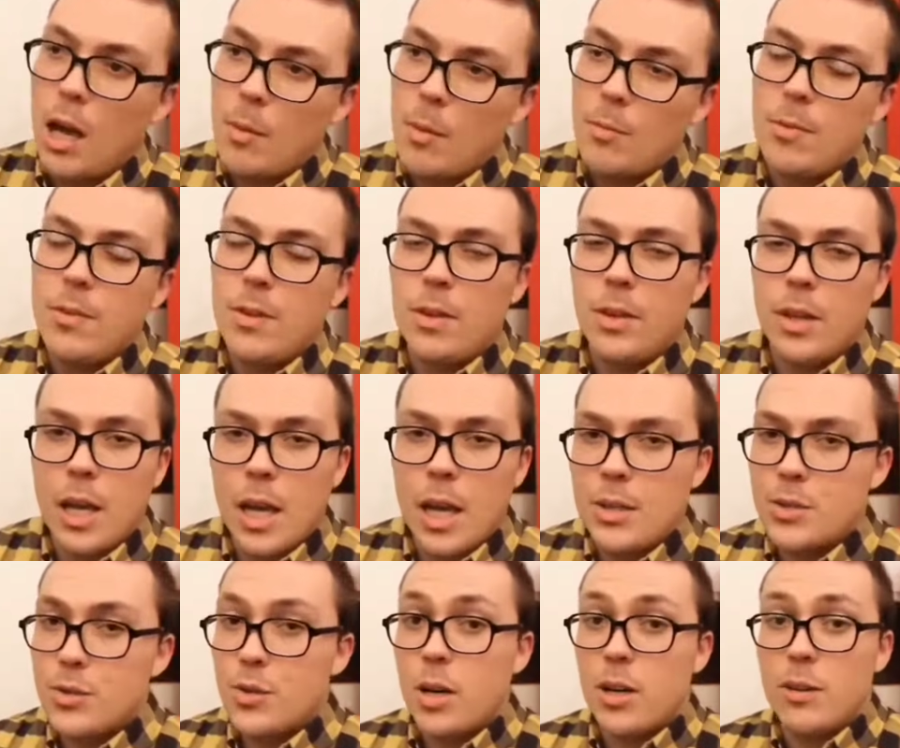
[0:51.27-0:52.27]
I'm feeling
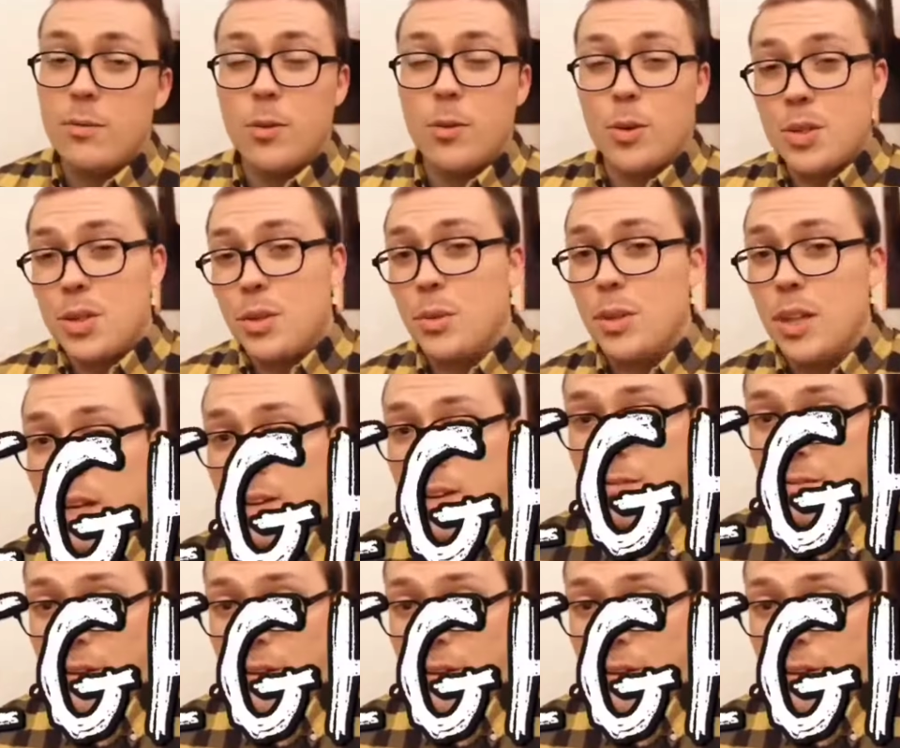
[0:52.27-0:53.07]
a strong 4 to a light